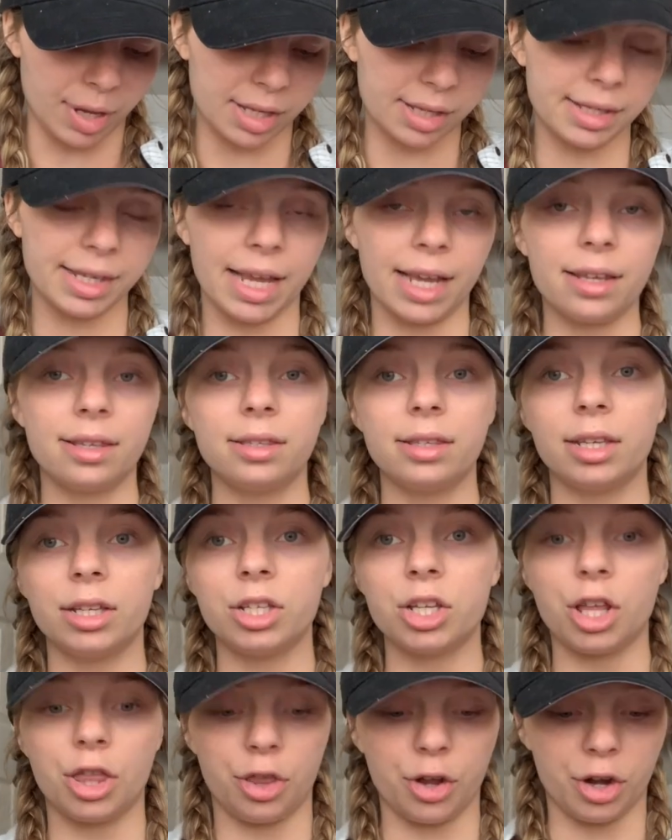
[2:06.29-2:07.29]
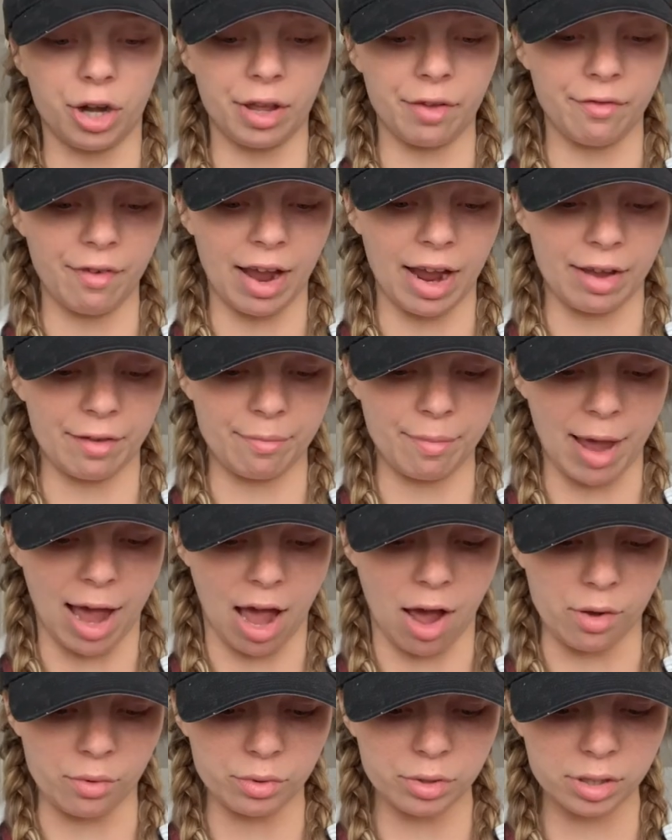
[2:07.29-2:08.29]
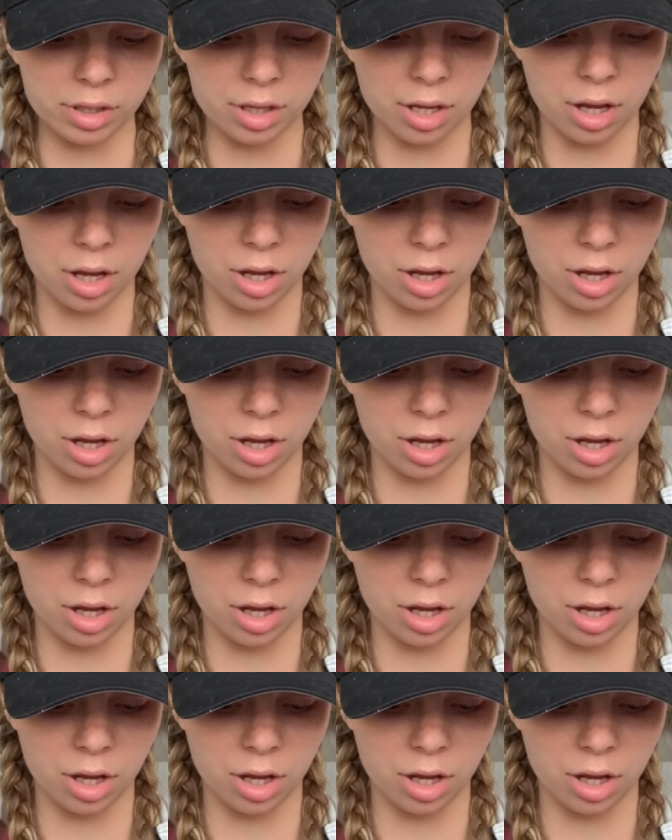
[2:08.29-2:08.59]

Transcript: 6 to 35 pounds.